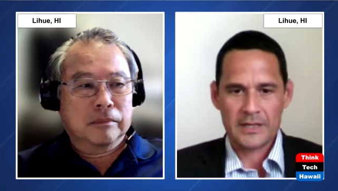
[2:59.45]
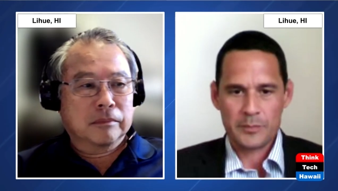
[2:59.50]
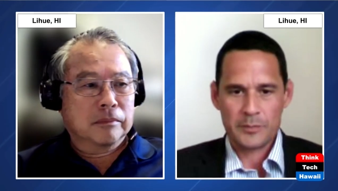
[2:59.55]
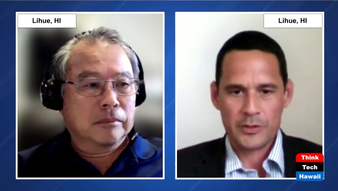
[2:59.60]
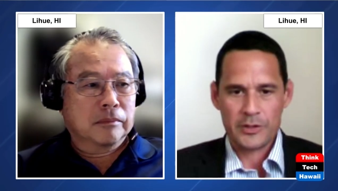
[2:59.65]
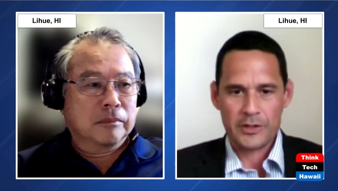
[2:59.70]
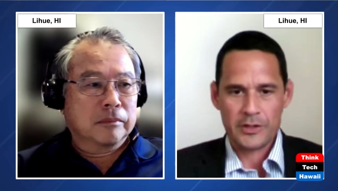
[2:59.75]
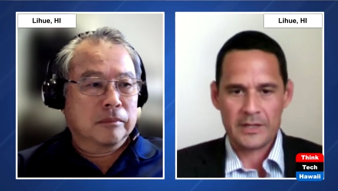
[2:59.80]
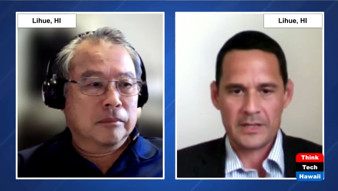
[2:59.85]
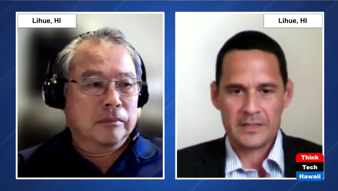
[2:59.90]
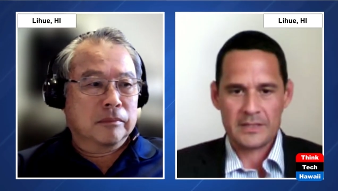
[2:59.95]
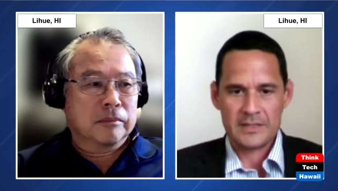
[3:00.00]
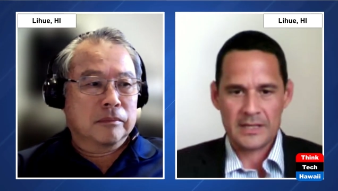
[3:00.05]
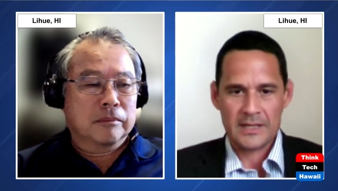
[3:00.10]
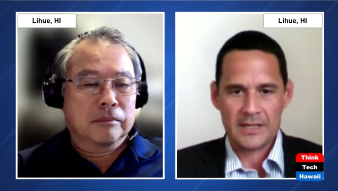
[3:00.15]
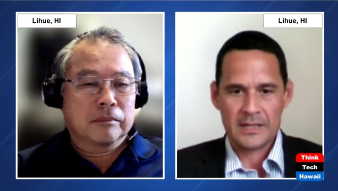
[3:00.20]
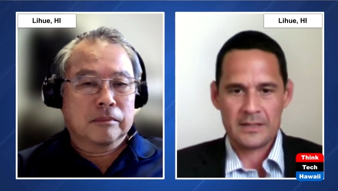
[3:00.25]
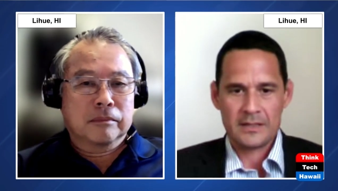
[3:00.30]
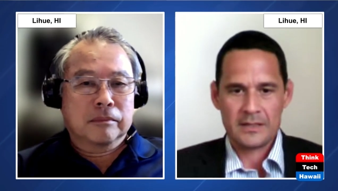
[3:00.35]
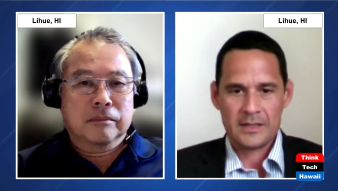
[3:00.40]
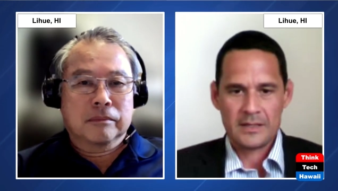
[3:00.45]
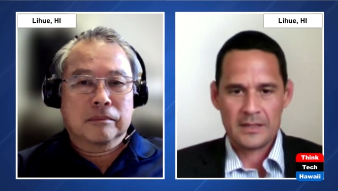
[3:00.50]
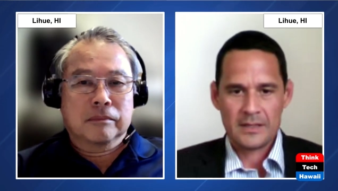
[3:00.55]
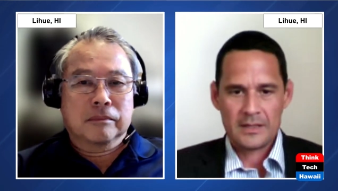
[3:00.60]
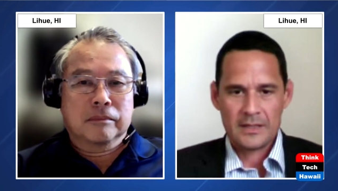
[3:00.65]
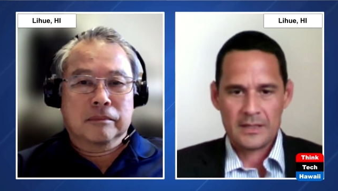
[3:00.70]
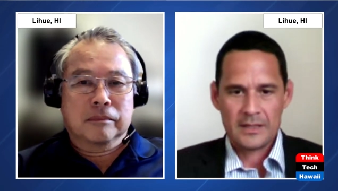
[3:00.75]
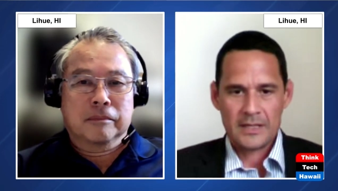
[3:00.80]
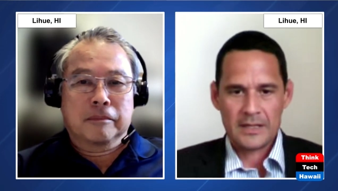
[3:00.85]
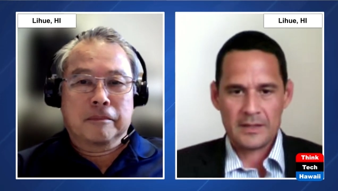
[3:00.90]
Speaker 1: community did
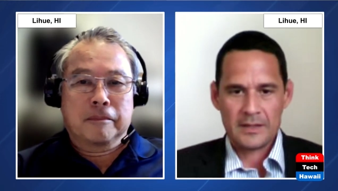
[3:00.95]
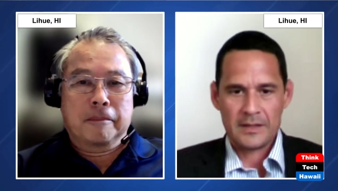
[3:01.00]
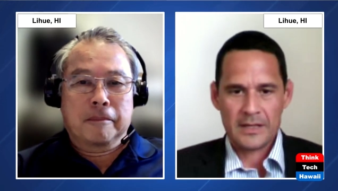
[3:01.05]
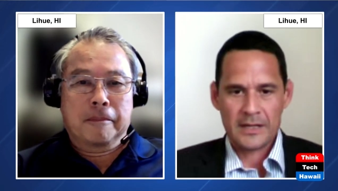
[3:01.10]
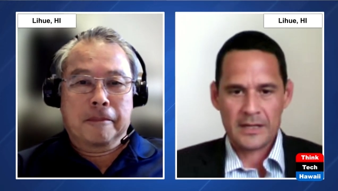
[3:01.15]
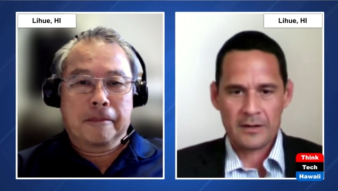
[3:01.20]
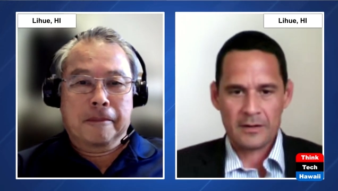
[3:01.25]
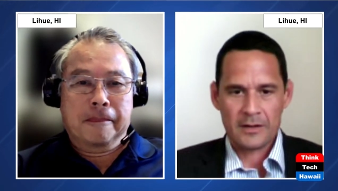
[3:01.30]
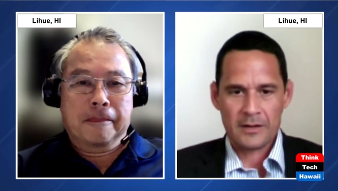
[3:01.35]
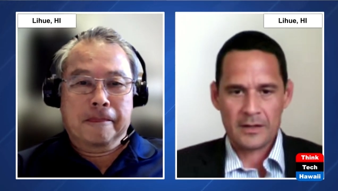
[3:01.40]
in their